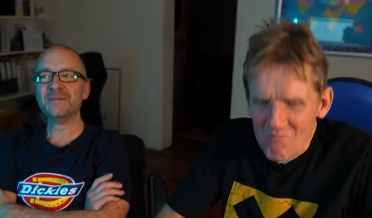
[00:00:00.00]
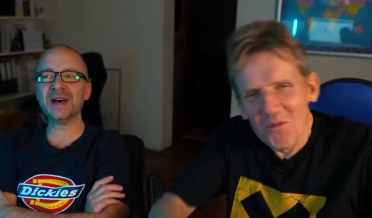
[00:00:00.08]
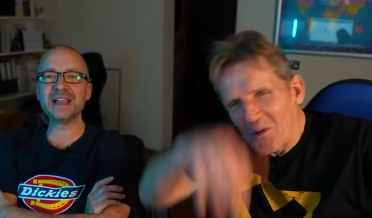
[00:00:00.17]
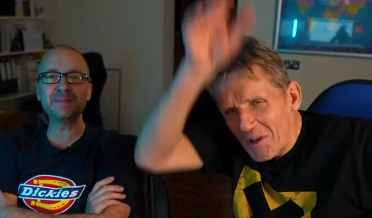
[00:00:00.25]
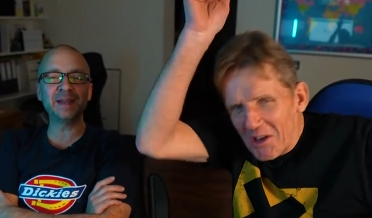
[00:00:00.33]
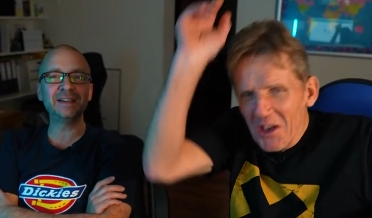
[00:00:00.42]

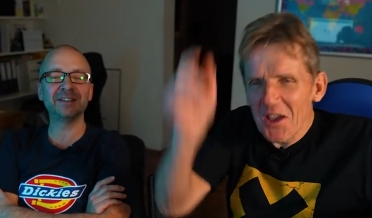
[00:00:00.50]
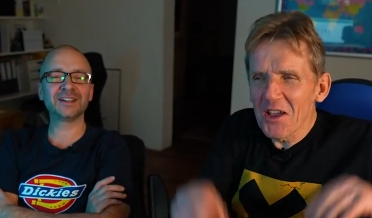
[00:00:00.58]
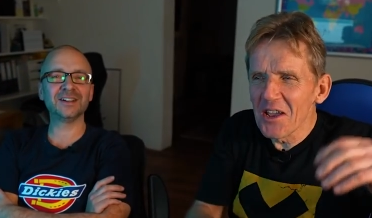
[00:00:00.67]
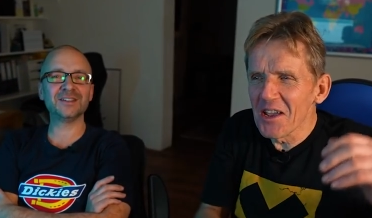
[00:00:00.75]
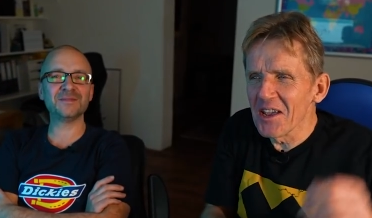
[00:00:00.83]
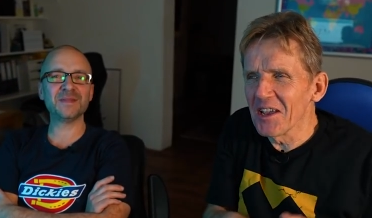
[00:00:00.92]

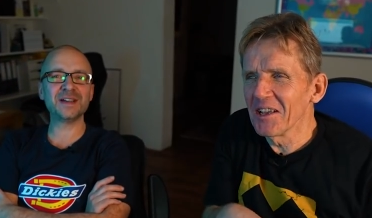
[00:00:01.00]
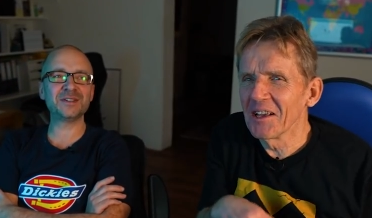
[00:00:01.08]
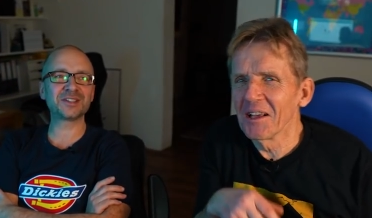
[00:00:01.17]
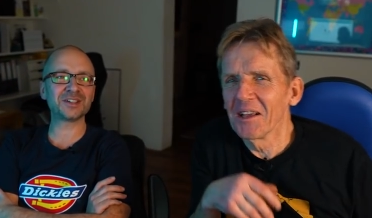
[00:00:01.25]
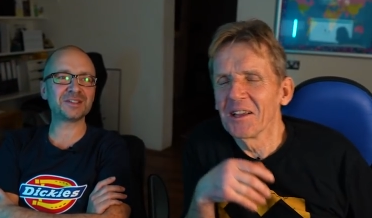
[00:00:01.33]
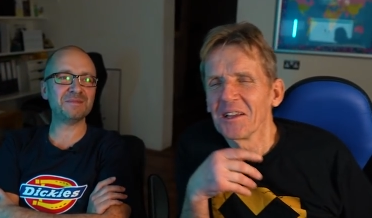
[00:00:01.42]
Speaker 1: Maybe
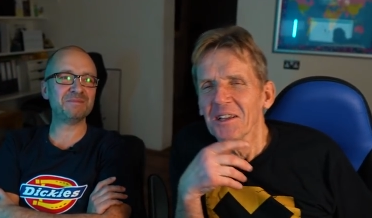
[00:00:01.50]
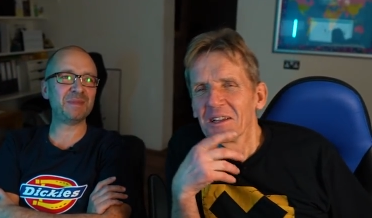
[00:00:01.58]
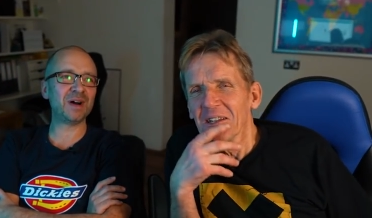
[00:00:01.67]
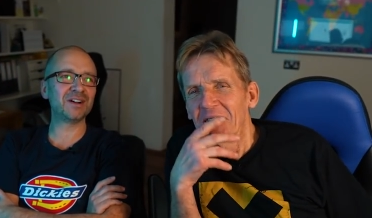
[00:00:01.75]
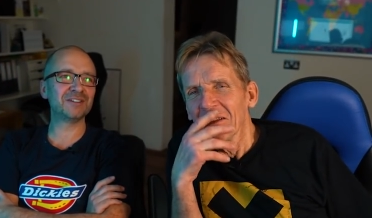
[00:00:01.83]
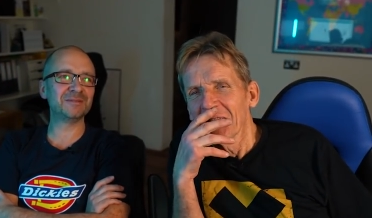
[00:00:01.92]
he's got some
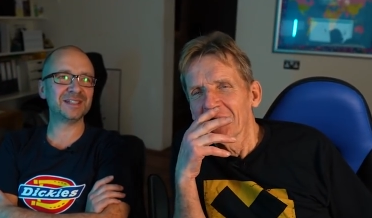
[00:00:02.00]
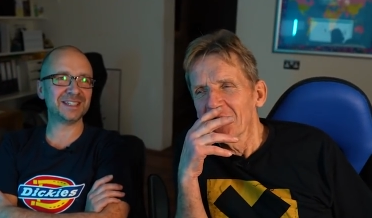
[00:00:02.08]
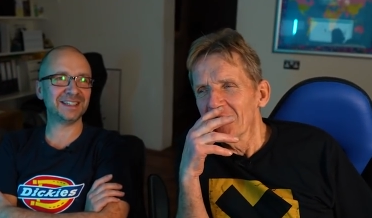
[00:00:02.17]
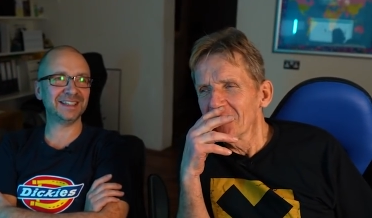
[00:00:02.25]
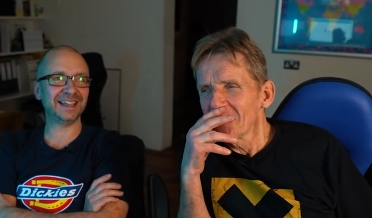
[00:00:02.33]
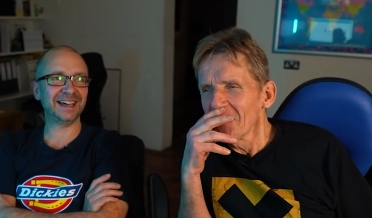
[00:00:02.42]

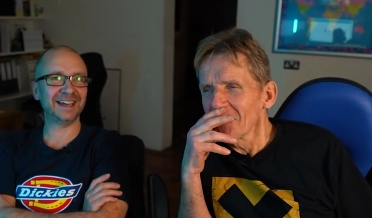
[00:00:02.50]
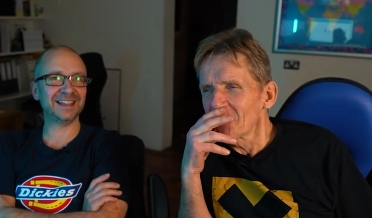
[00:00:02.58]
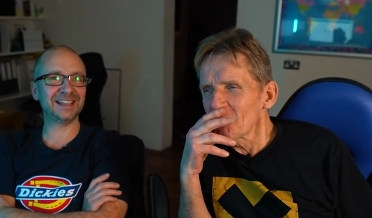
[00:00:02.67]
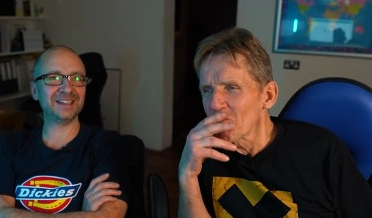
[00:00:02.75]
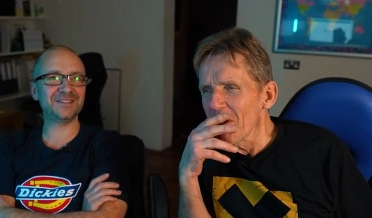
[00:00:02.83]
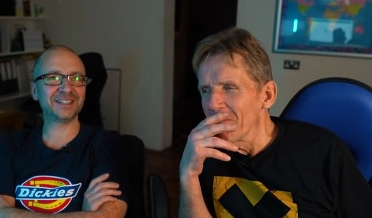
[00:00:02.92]
borrowers
Speaker 2: in there.
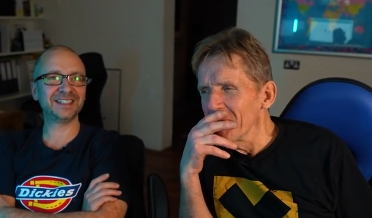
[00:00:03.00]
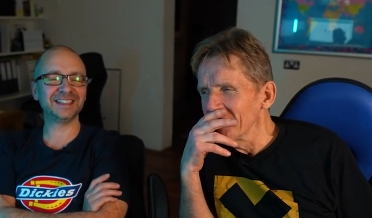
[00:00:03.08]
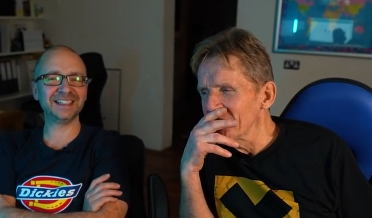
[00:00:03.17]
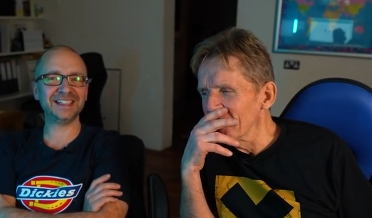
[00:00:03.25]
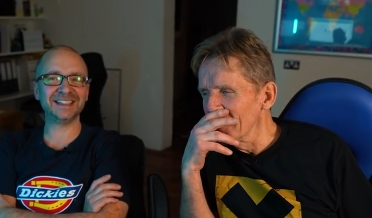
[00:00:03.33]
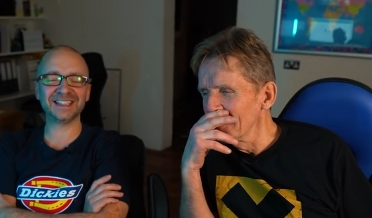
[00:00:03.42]
He's got
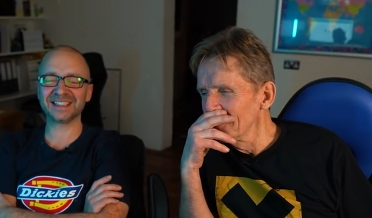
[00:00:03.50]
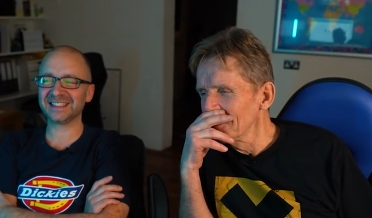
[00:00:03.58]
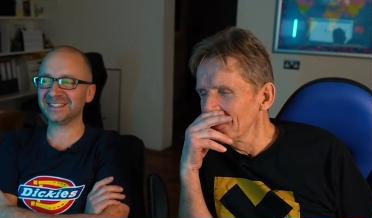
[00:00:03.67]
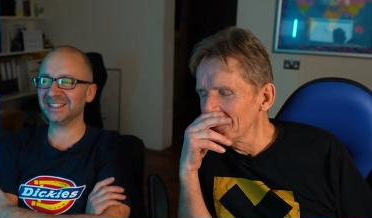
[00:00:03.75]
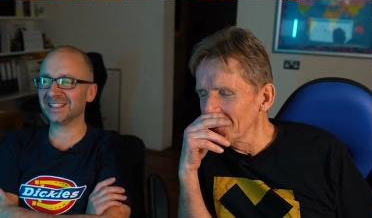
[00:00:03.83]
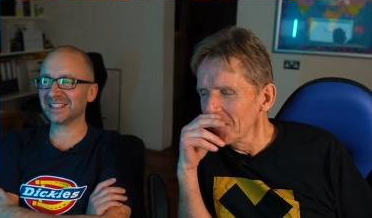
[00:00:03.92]
drumming
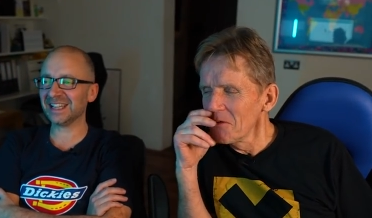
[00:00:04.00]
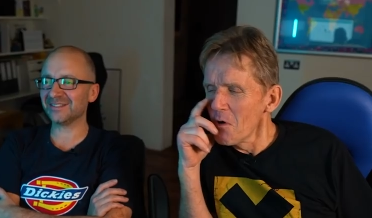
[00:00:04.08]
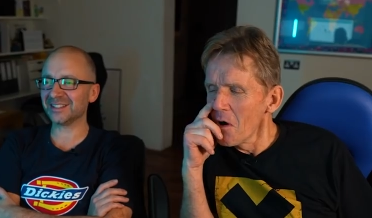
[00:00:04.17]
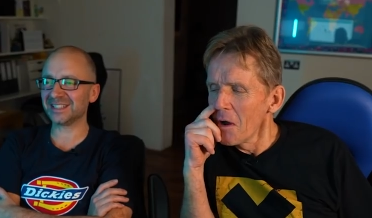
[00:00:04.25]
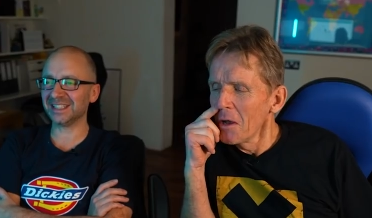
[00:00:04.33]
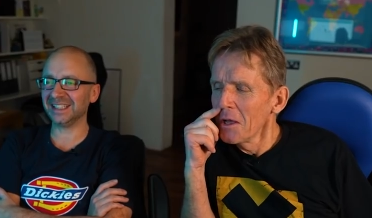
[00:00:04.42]
sound. Do you know
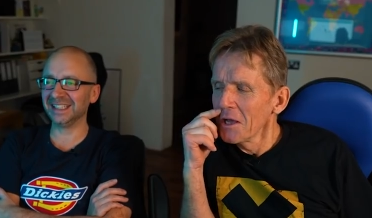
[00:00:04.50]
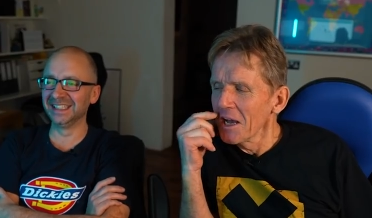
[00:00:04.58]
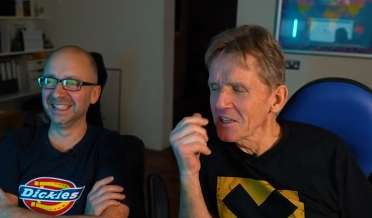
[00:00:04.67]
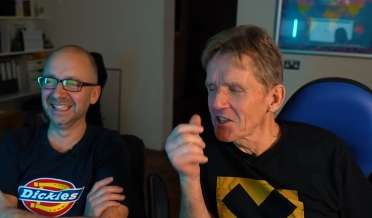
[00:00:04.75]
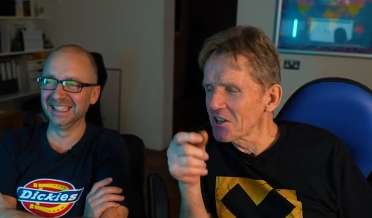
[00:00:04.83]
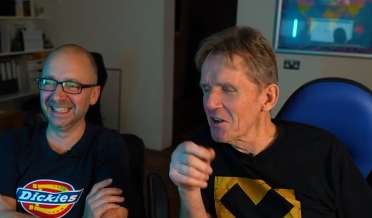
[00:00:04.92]
what?
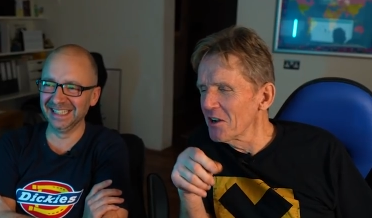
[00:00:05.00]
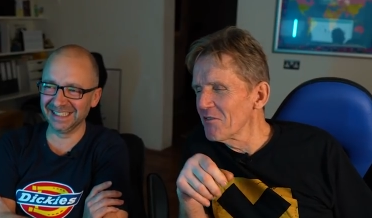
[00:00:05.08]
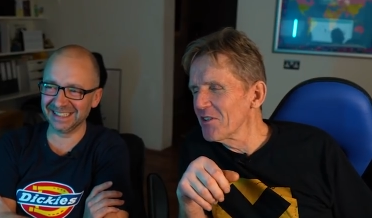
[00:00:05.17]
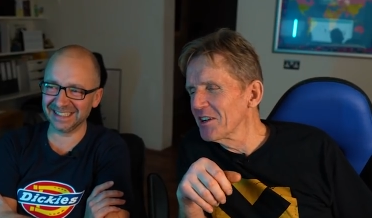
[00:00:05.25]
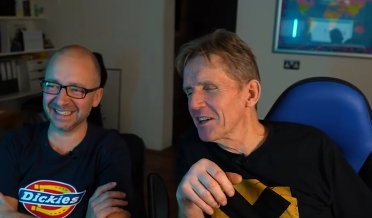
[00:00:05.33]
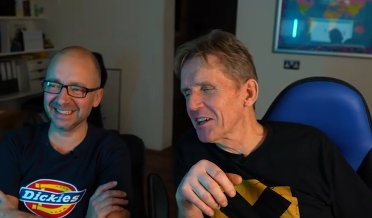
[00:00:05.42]
That's the kind
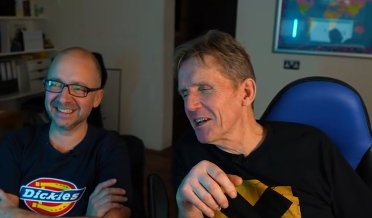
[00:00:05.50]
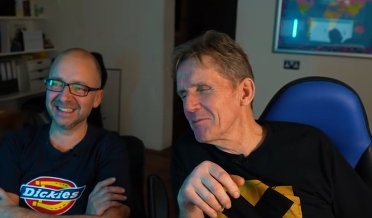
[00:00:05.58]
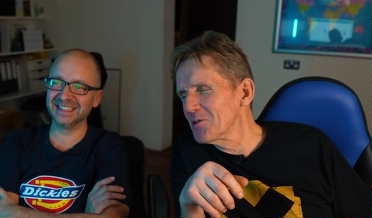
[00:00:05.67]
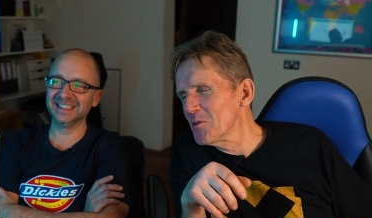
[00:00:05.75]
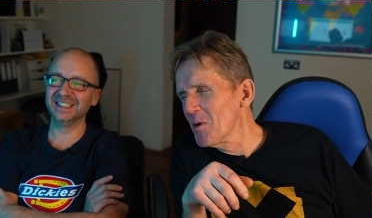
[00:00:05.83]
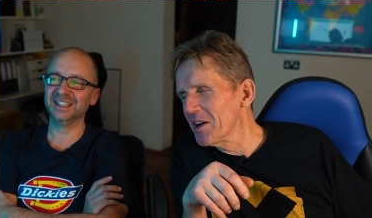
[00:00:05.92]
of thing that
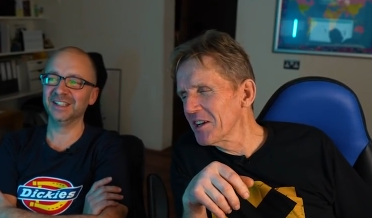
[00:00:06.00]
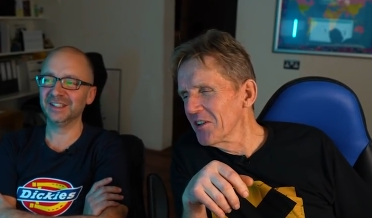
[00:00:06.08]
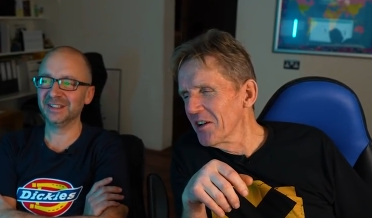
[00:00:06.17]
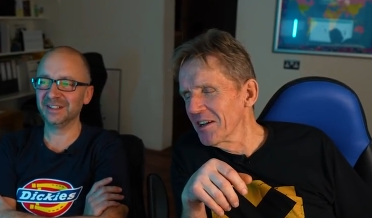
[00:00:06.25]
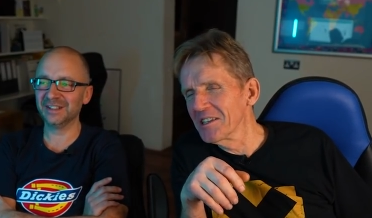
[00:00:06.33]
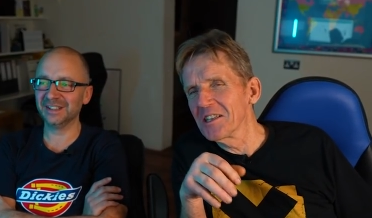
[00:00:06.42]
keeps you awake
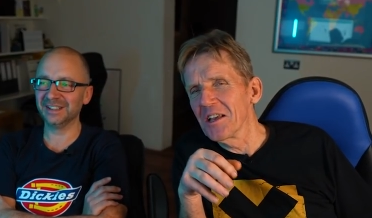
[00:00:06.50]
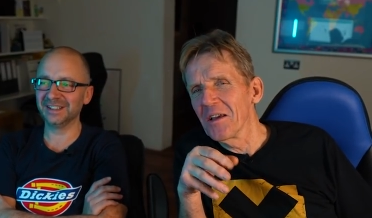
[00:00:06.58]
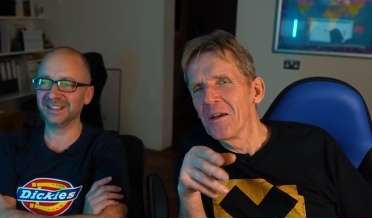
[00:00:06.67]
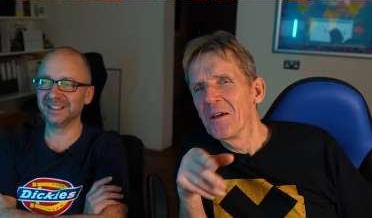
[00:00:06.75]
at night, isn't